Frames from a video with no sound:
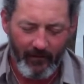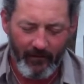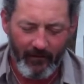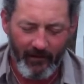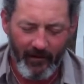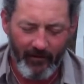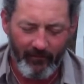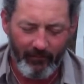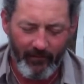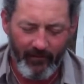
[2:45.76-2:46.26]
He
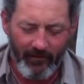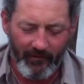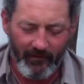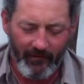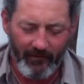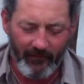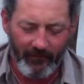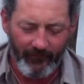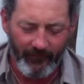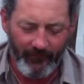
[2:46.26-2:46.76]
gave me a
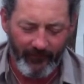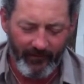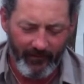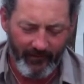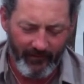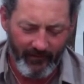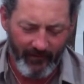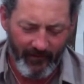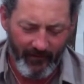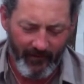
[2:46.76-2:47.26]
gift.
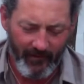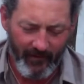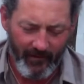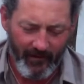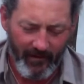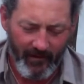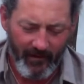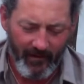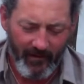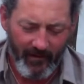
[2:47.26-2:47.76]

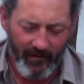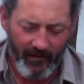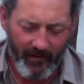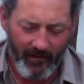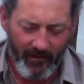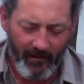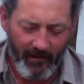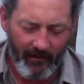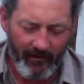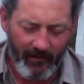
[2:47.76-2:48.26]

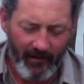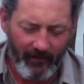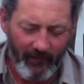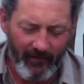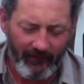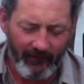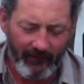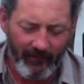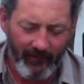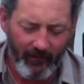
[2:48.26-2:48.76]
He let
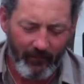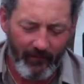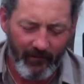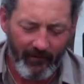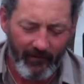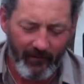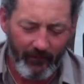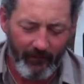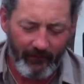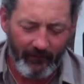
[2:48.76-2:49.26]
me see
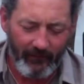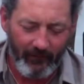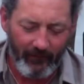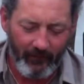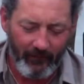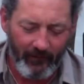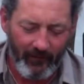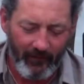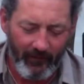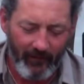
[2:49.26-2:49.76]
what he was
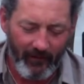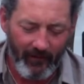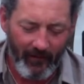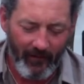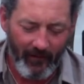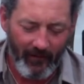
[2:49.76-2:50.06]
doing